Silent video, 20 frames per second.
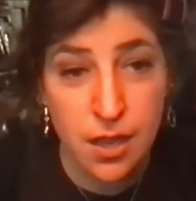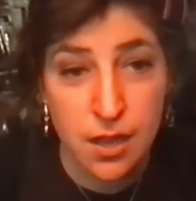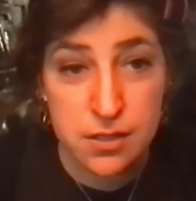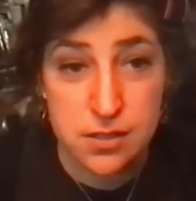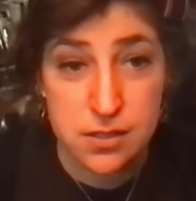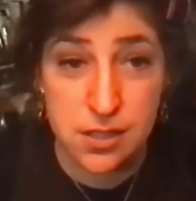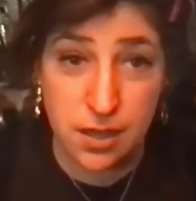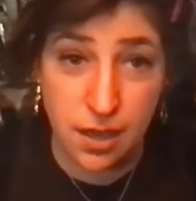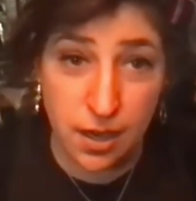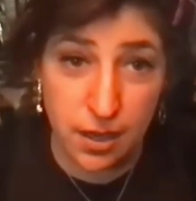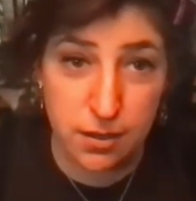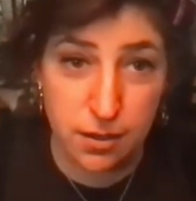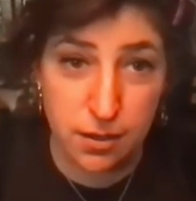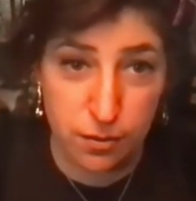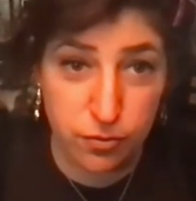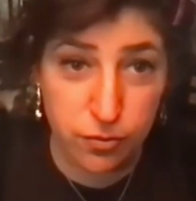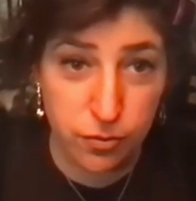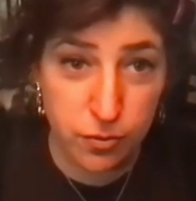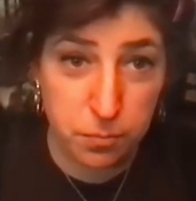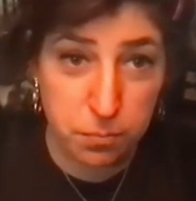to kind
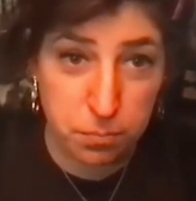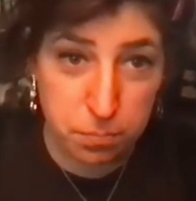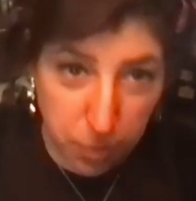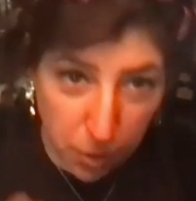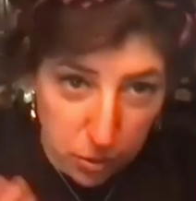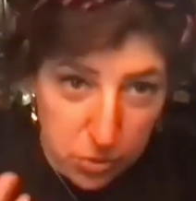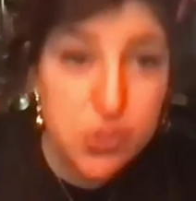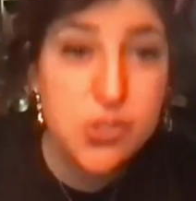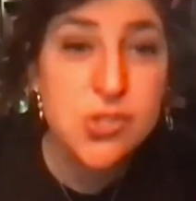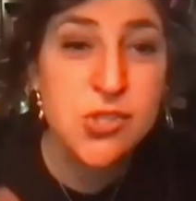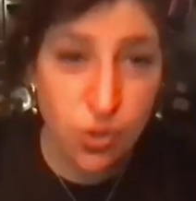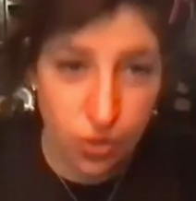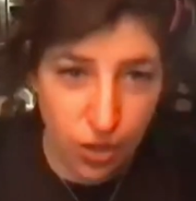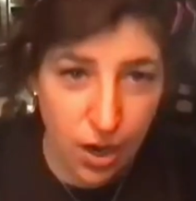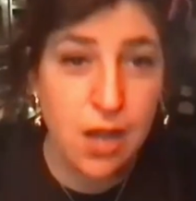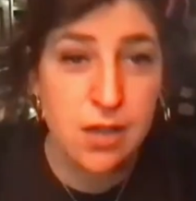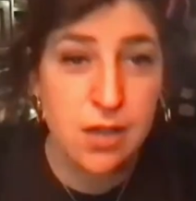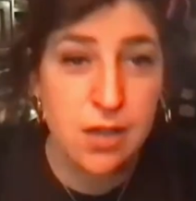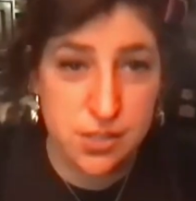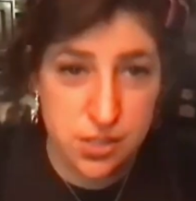of bolster
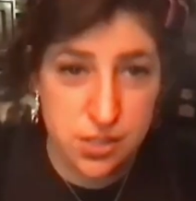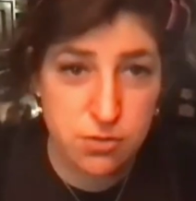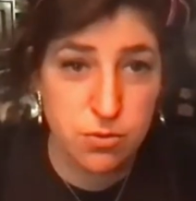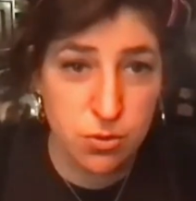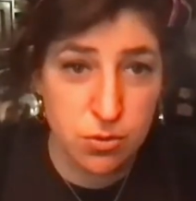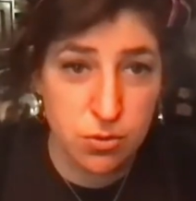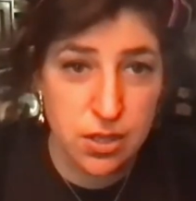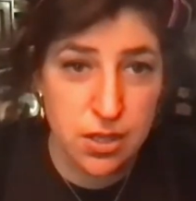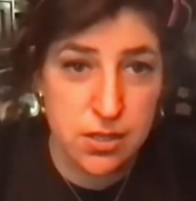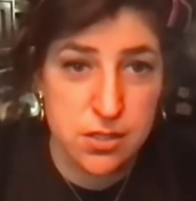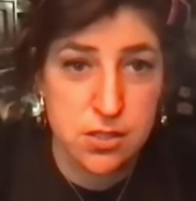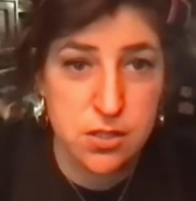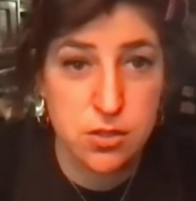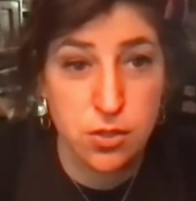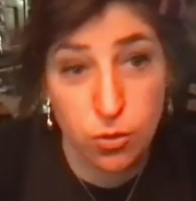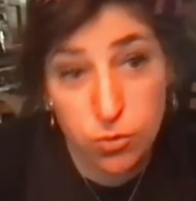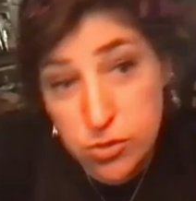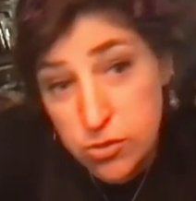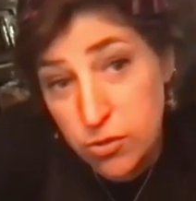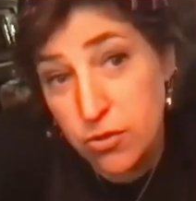us through this.
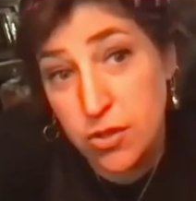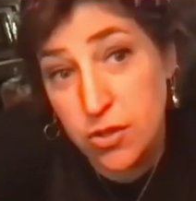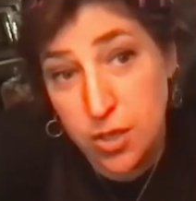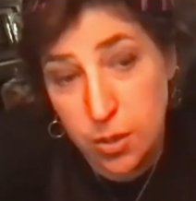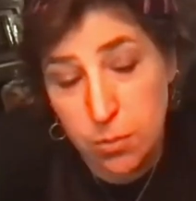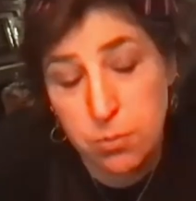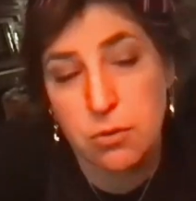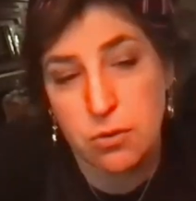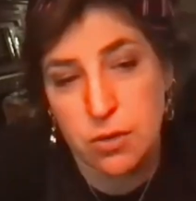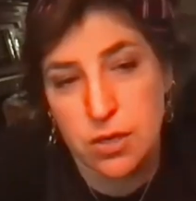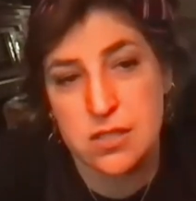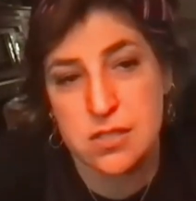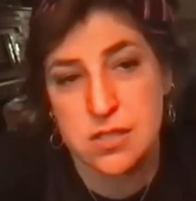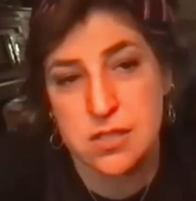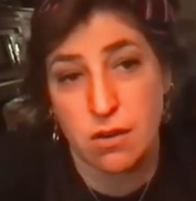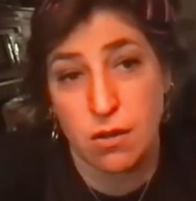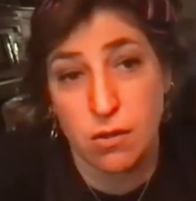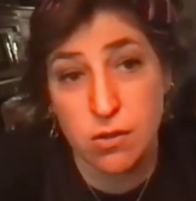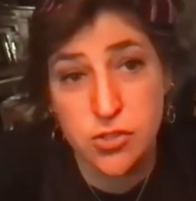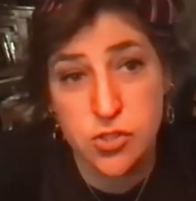Those are the communities
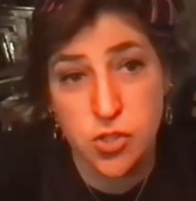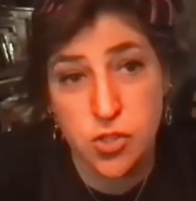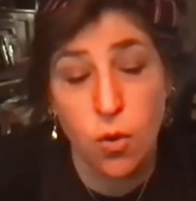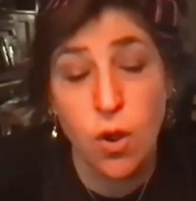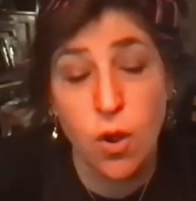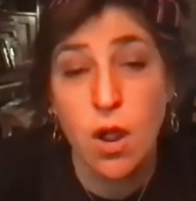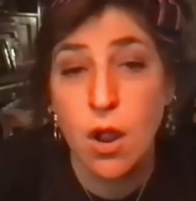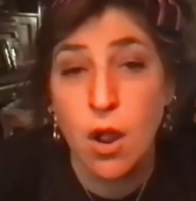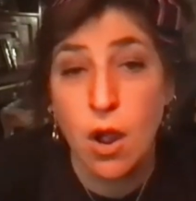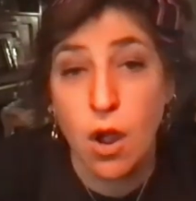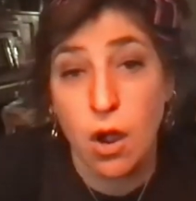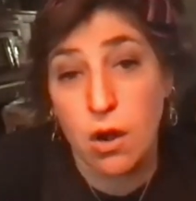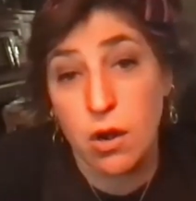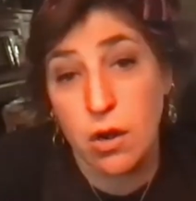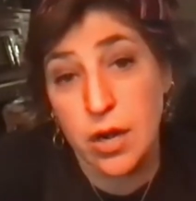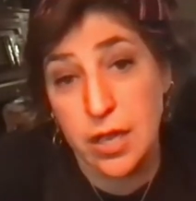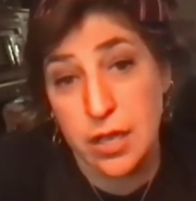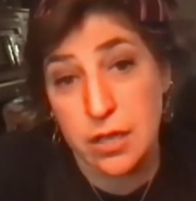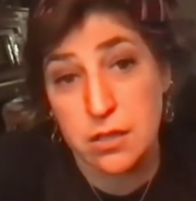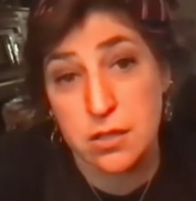that also
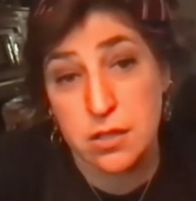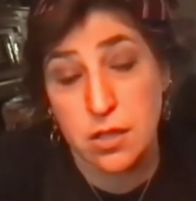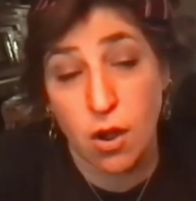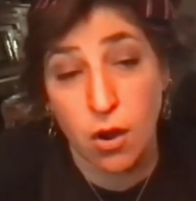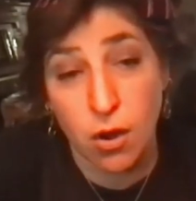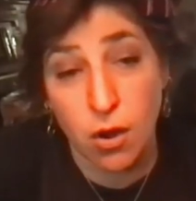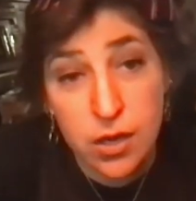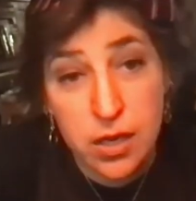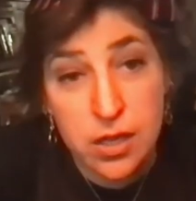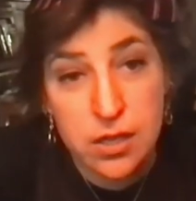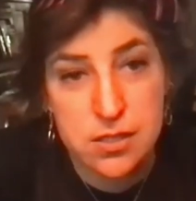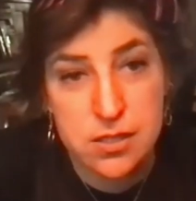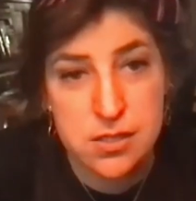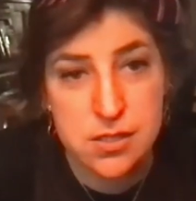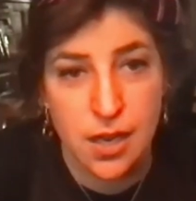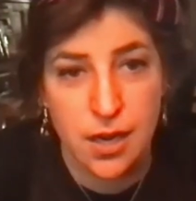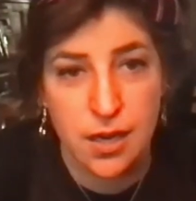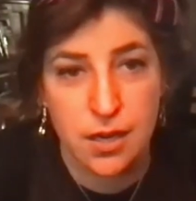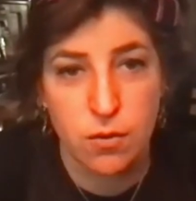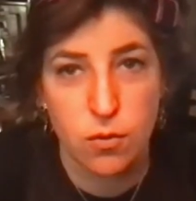are hit the hardest.
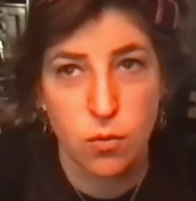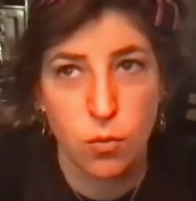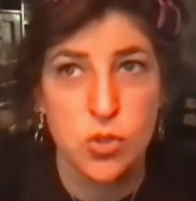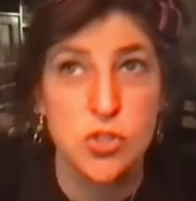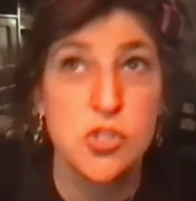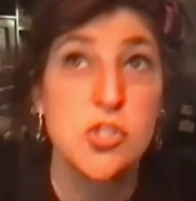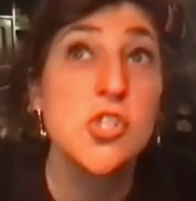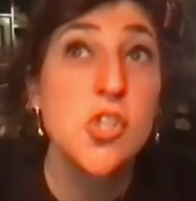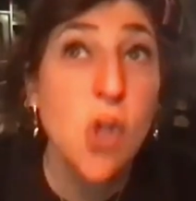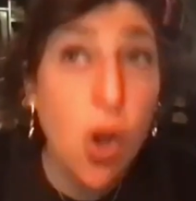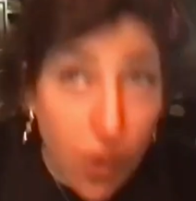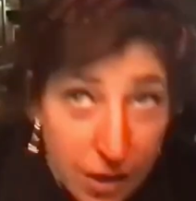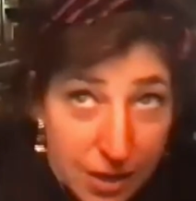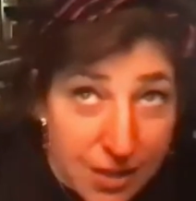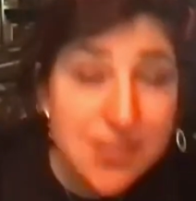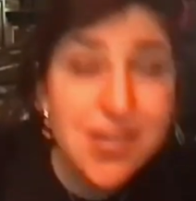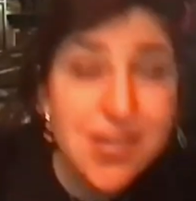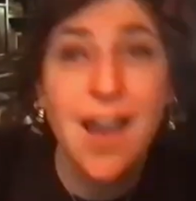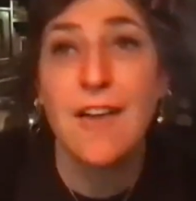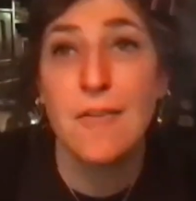And we're starting
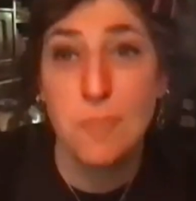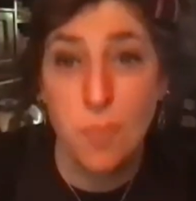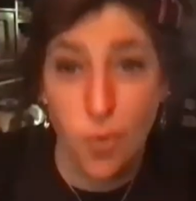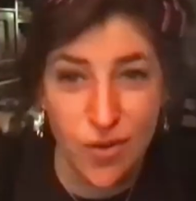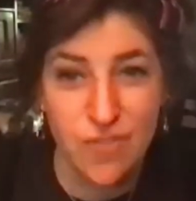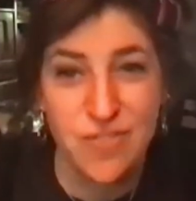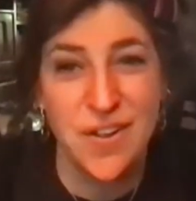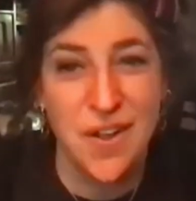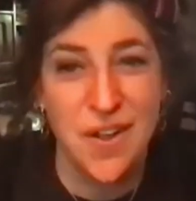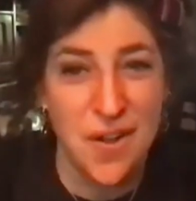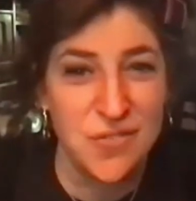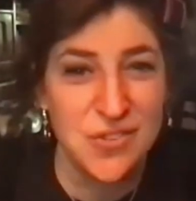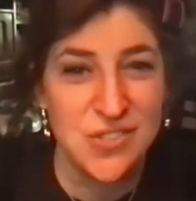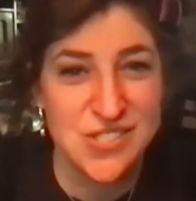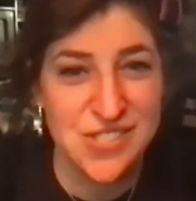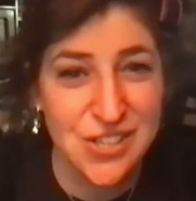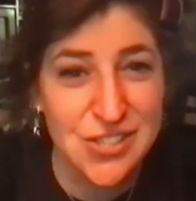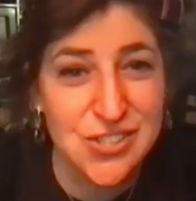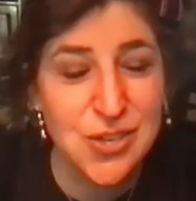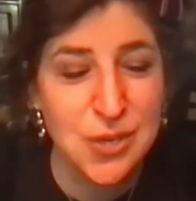to have more of a
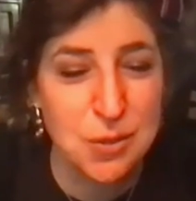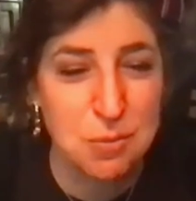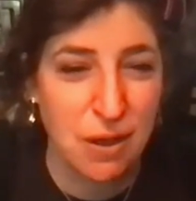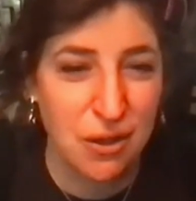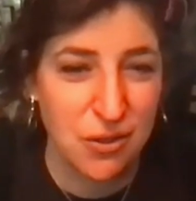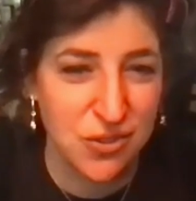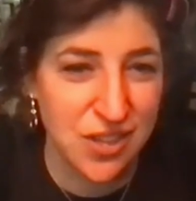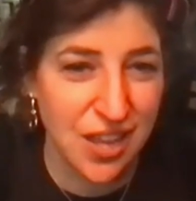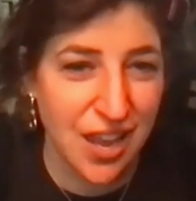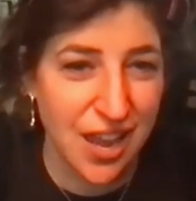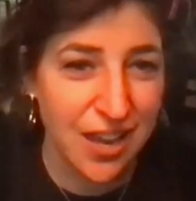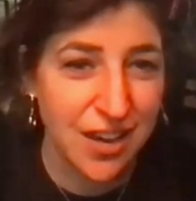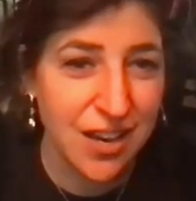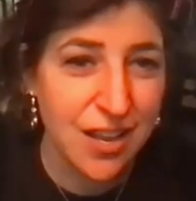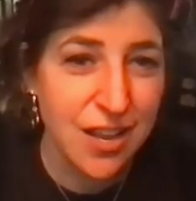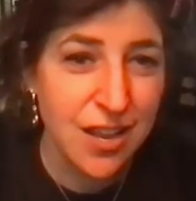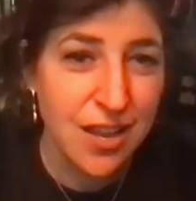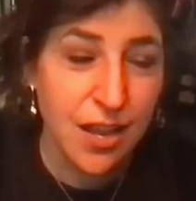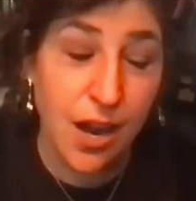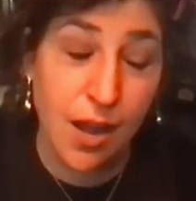conversation about that. Yeah.